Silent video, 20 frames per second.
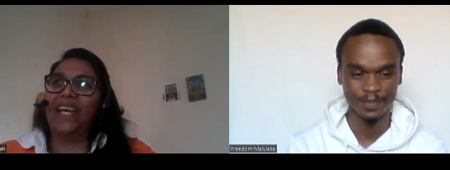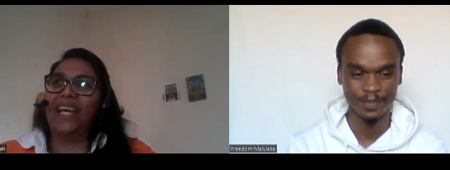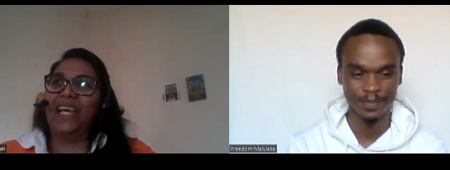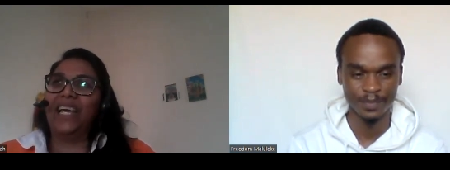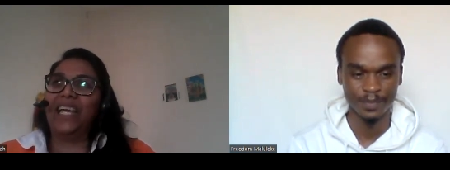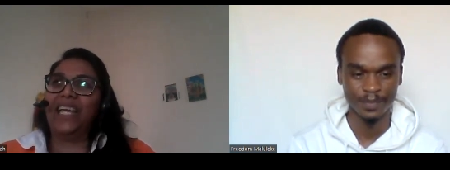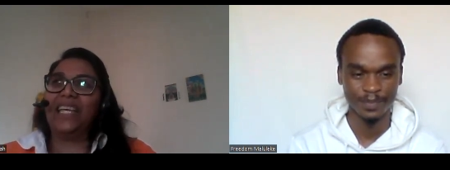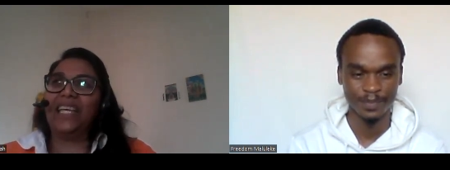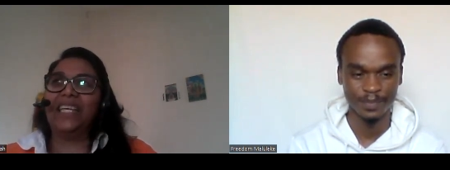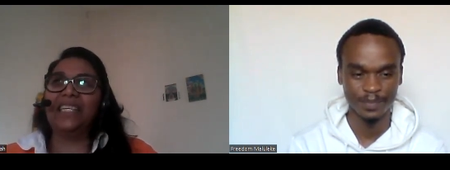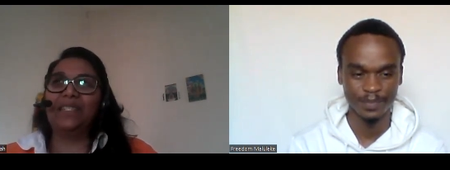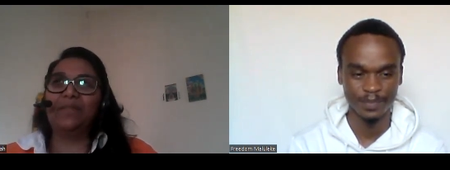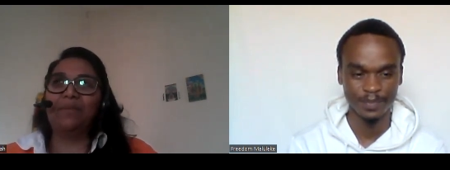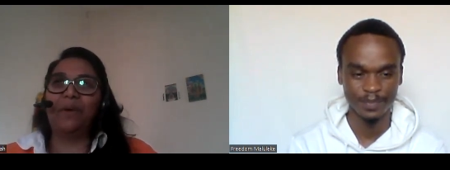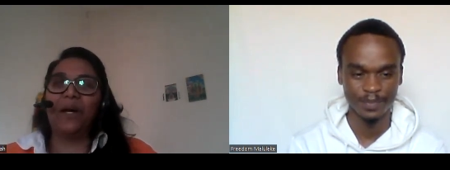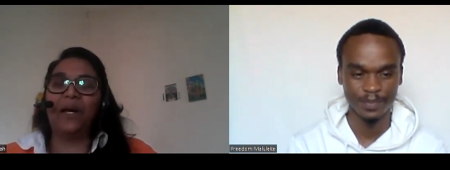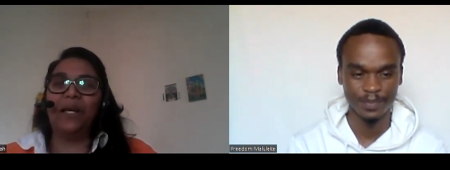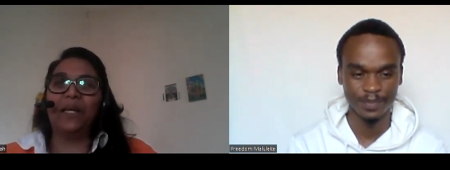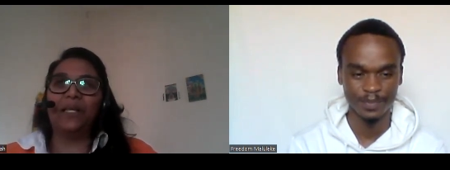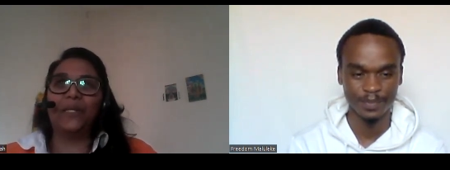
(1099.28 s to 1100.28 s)
Speaker 1: he is
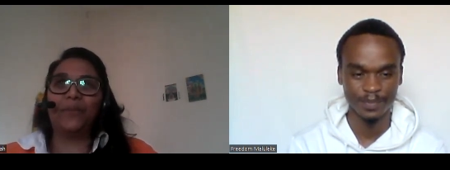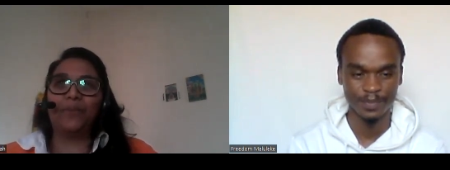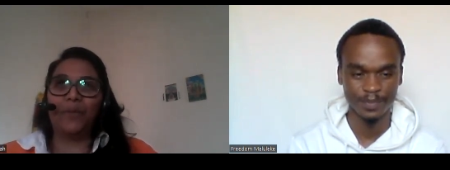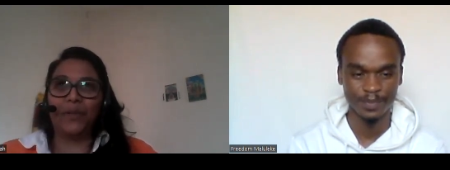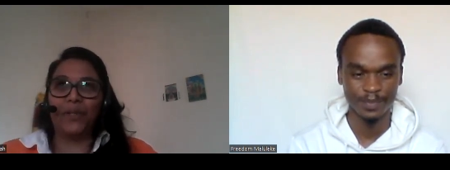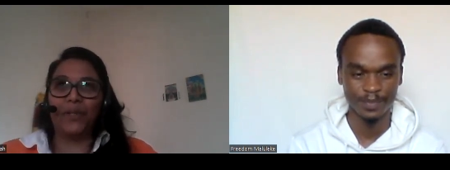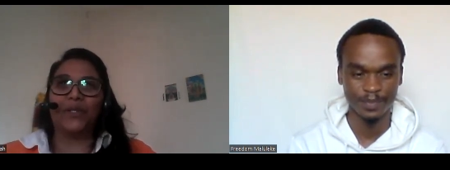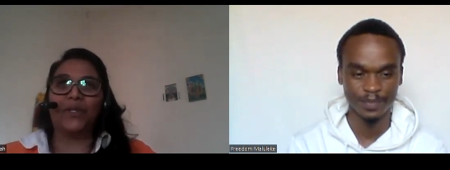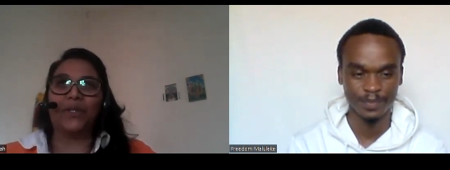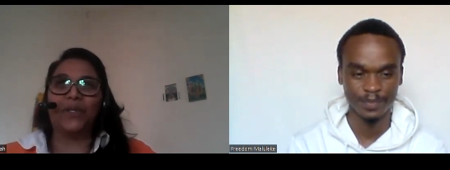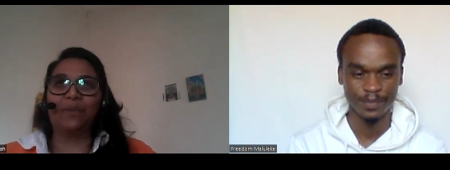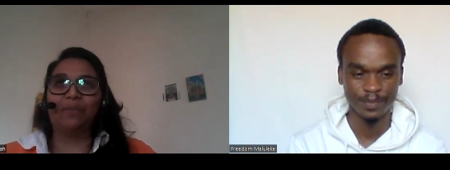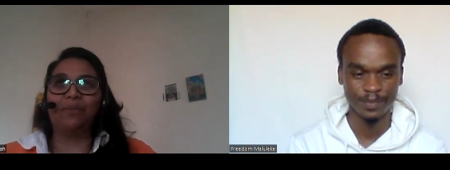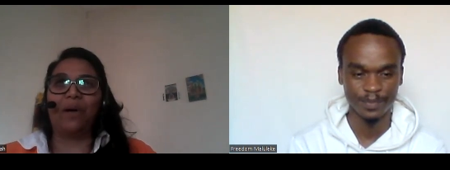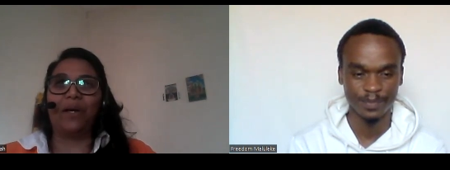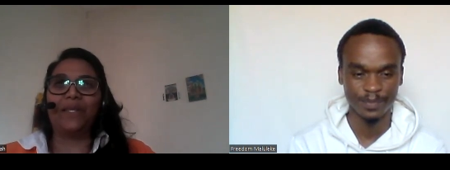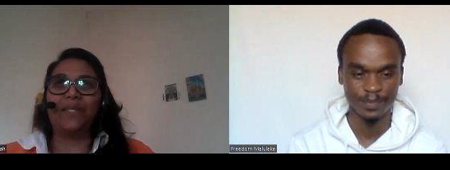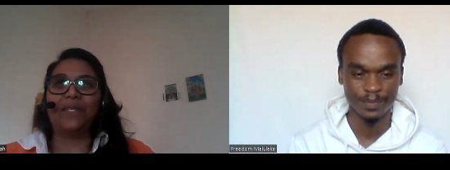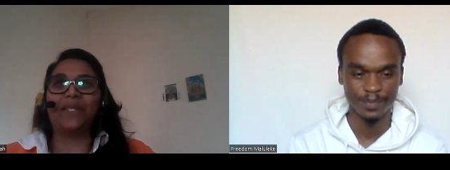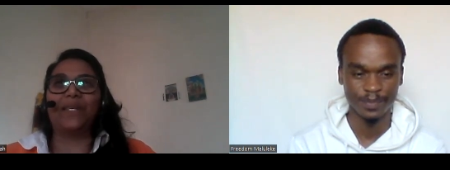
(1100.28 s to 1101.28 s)
my spiritual
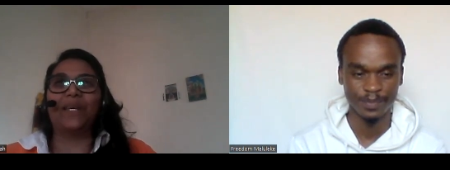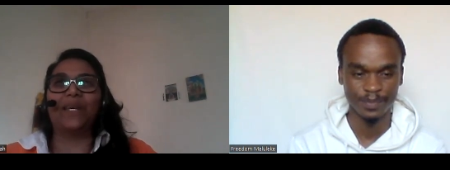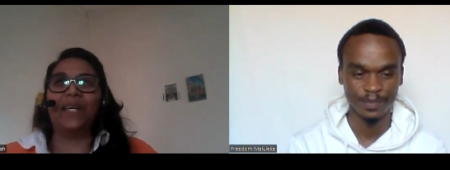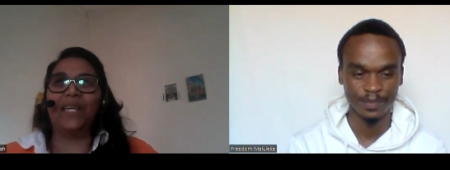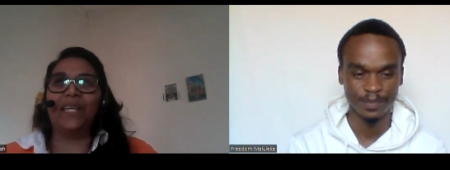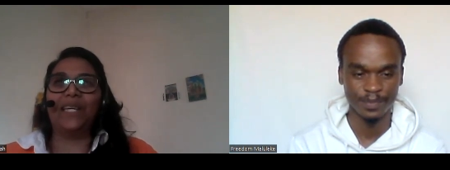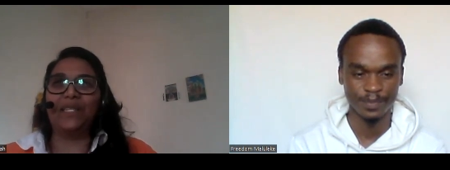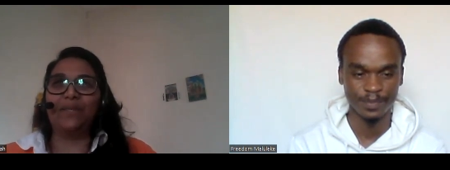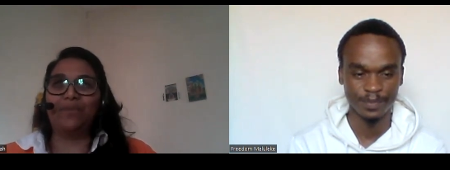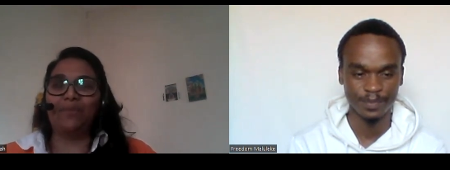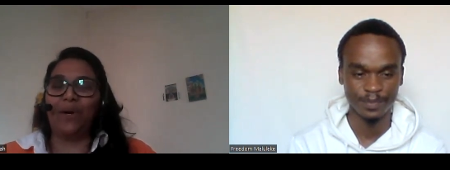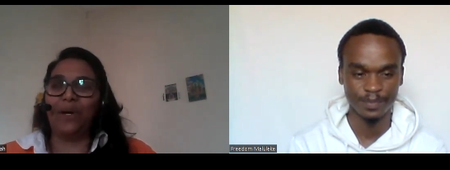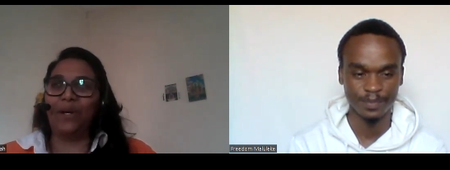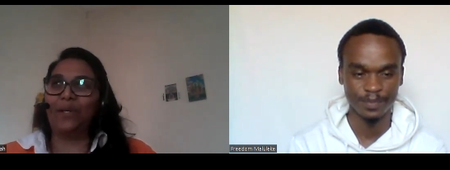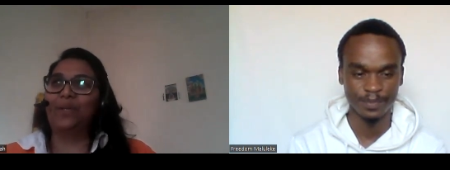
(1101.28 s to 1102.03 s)
master. He's my